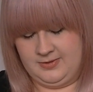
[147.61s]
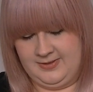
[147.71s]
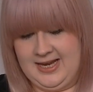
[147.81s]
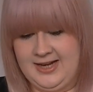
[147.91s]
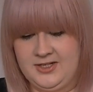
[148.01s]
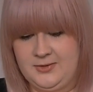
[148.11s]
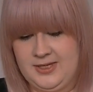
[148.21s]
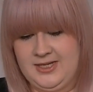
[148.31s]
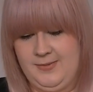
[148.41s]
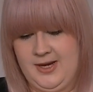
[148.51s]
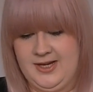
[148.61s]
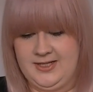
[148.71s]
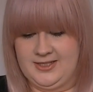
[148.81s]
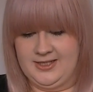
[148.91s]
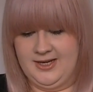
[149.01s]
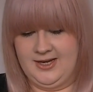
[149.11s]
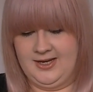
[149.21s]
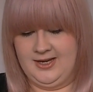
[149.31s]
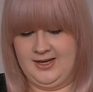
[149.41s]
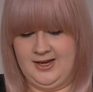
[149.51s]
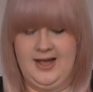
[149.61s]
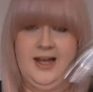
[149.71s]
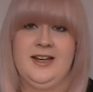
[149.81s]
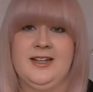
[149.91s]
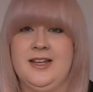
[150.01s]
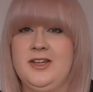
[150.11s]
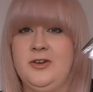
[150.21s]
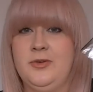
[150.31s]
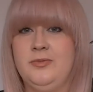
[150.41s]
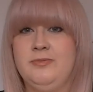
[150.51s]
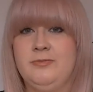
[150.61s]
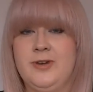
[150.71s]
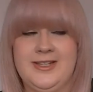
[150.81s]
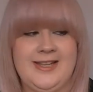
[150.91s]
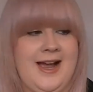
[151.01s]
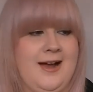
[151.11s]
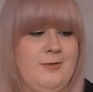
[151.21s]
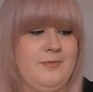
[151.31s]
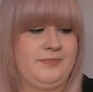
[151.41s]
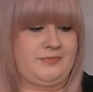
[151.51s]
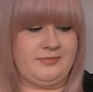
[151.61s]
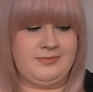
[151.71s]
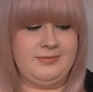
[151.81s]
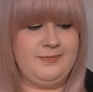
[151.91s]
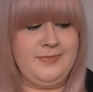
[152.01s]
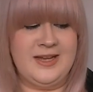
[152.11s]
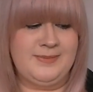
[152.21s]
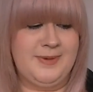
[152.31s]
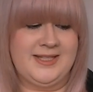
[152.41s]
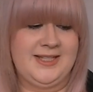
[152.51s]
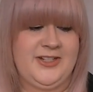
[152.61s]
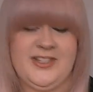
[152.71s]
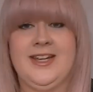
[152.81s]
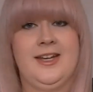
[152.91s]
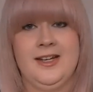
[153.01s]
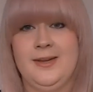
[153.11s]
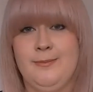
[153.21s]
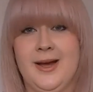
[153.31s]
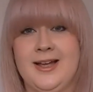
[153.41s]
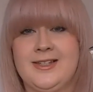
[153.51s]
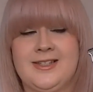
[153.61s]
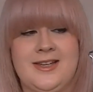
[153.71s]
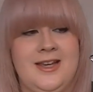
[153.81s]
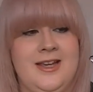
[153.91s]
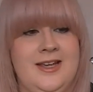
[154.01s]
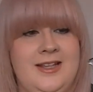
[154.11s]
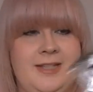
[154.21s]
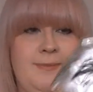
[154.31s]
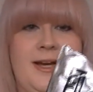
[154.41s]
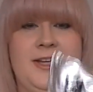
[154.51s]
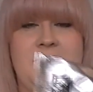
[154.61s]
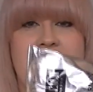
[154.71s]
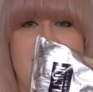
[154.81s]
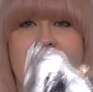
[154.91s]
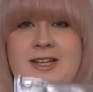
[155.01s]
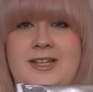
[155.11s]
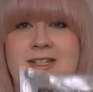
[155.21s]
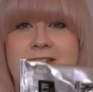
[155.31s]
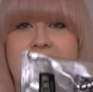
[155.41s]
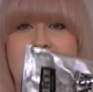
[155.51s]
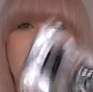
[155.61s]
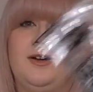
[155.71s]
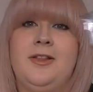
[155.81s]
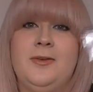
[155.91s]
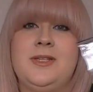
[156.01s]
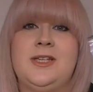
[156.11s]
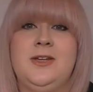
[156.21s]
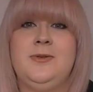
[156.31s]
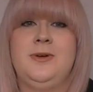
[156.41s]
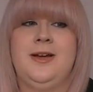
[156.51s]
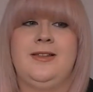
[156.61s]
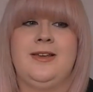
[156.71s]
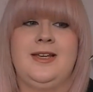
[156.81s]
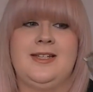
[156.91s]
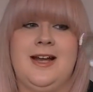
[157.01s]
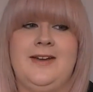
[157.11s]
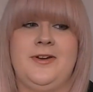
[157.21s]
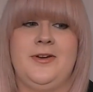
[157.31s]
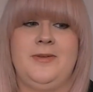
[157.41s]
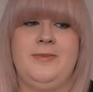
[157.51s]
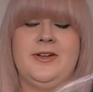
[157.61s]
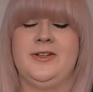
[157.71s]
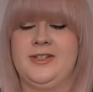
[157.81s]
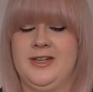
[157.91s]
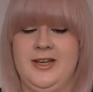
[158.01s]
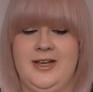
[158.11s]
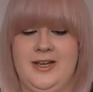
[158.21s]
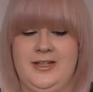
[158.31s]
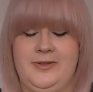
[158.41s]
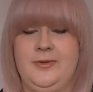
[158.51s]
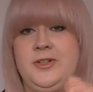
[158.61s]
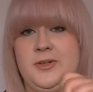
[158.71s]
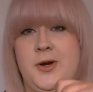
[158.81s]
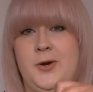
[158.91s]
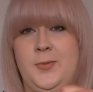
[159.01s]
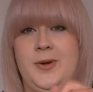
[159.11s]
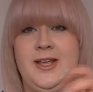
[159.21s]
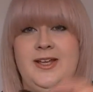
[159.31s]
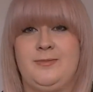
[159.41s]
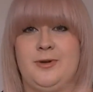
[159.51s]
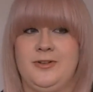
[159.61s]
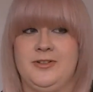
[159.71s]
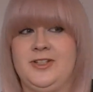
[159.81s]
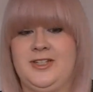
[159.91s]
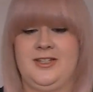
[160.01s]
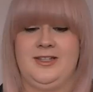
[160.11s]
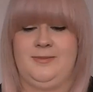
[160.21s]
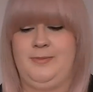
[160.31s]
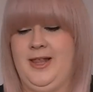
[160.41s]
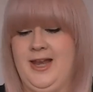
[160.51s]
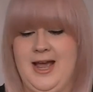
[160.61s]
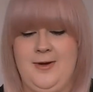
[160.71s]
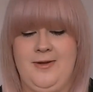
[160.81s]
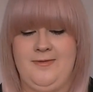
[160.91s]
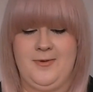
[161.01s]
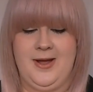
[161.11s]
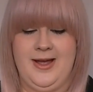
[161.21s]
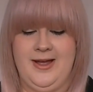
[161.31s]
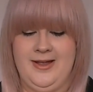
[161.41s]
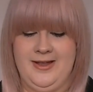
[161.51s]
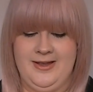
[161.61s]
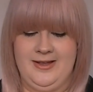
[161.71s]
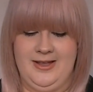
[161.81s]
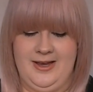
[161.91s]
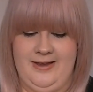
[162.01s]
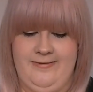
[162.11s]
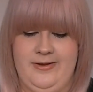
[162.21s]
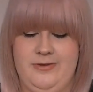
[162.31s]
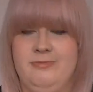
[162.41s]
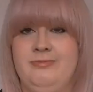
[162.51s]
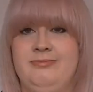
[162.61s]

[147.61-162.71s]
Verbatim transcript: 10 to 20 minutes, and then you rinse it out. It's basically just a healing mask. This packaging is, although it's cute, I think it's kind of annoying, because as soon as you open it, product's spilling out everywhere. Like if you